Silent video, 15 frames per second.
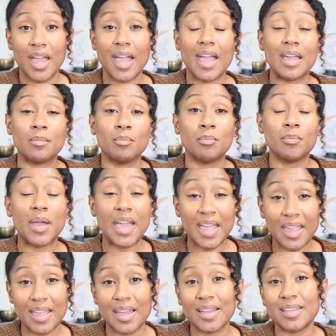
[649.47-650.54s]
and
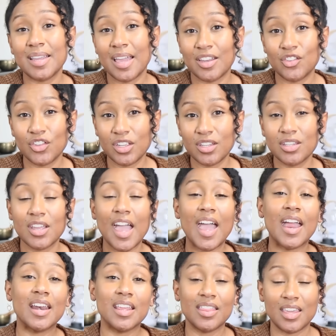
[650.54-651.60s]
paying attention to
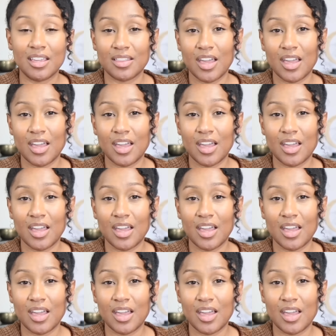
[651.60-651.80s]
anything